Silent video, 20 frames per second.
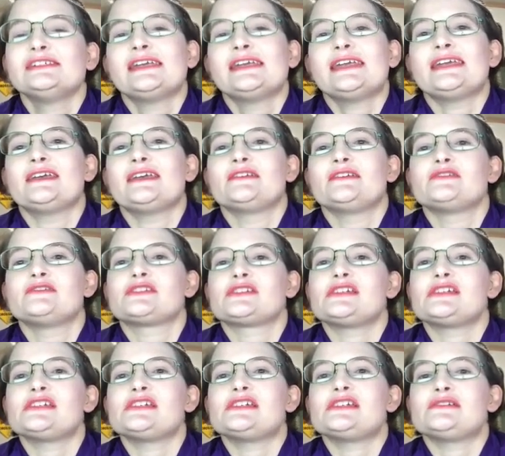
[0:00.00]
and
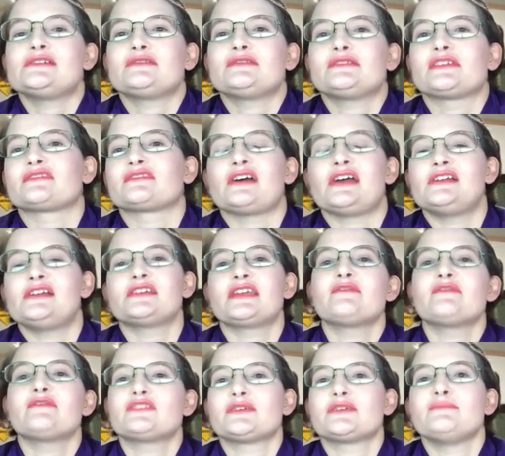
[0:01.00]
she decided to
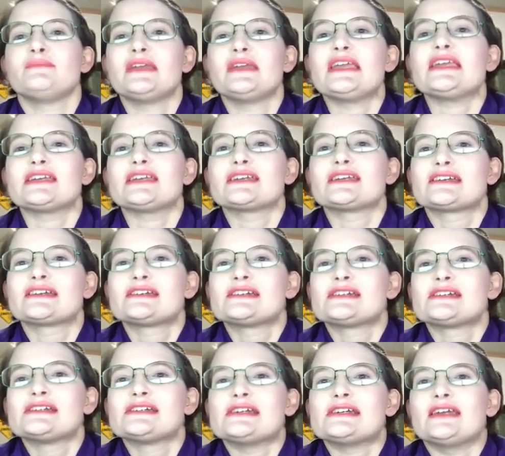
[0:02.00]
give it to me.
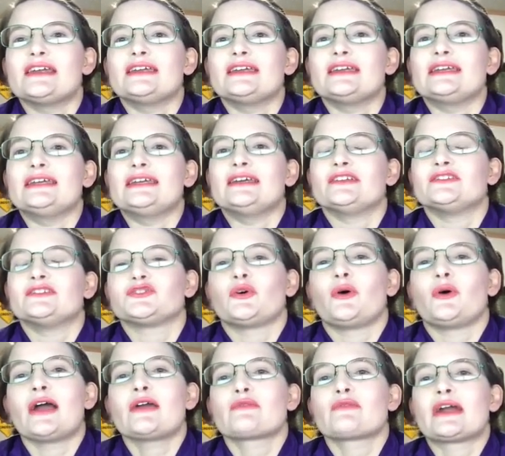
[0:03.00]
And so
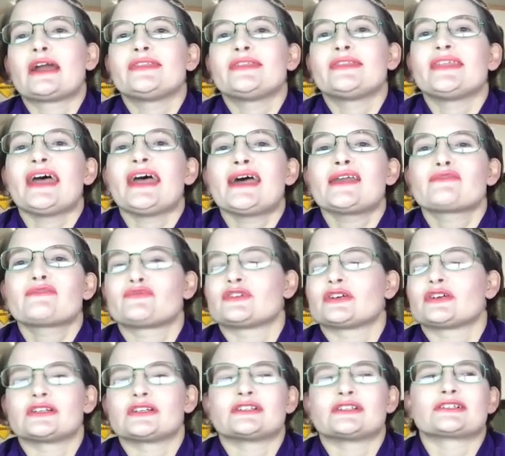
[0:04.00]
I ran that
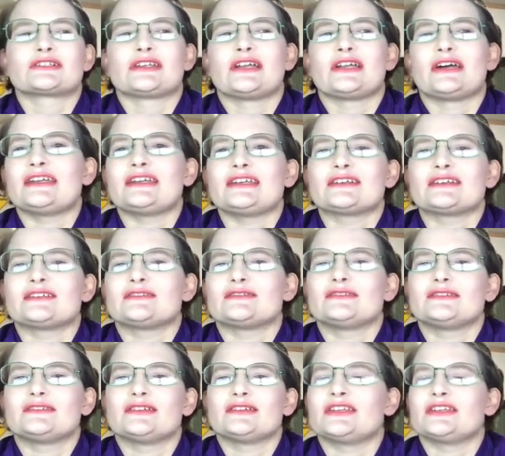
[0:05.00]
for like
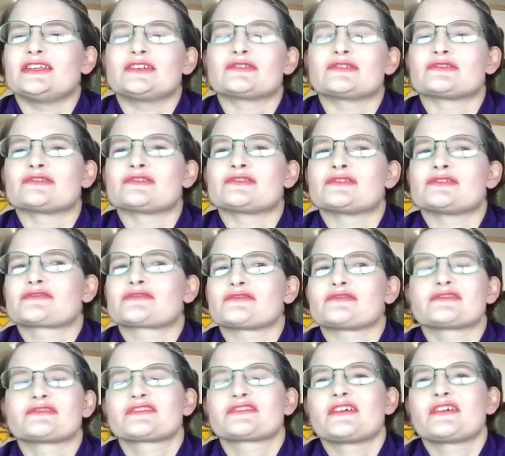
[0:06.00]
a year
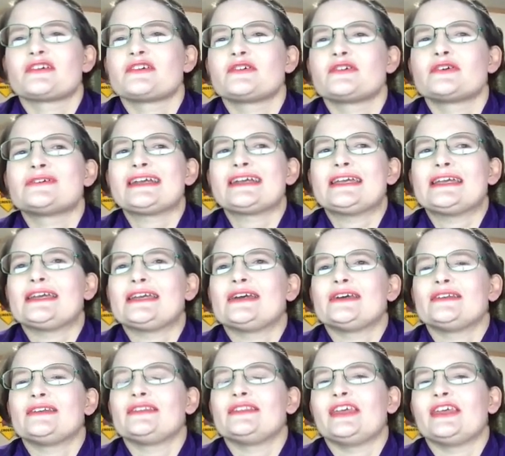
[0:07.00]
or so,
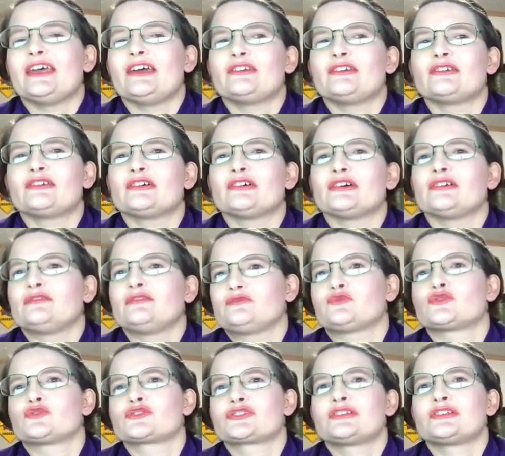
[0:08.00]
and then
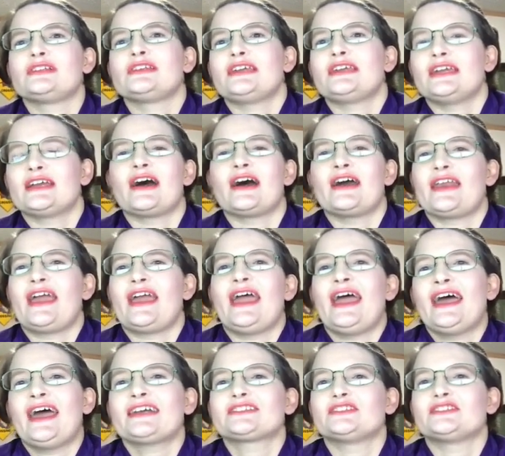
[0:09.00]
unfortunately it got
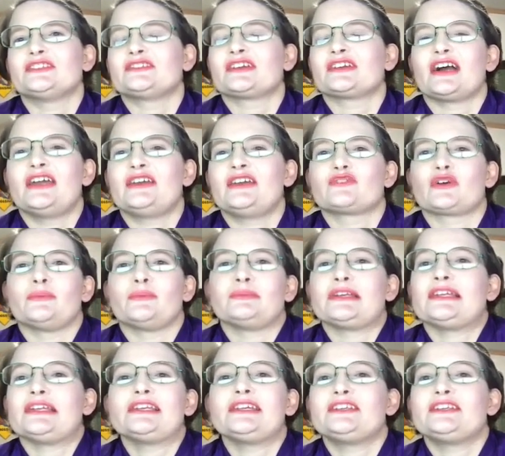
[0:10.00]
hacked and kind of
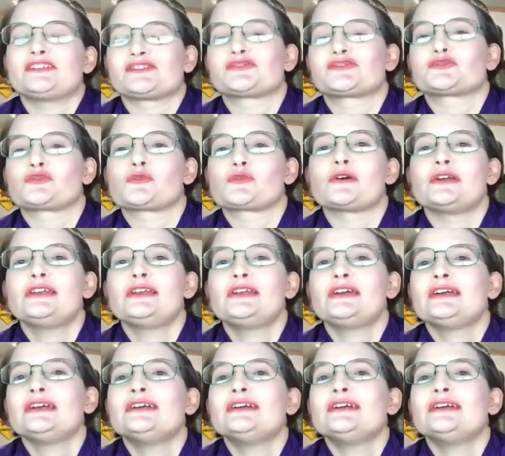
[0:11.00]
completely destroyed.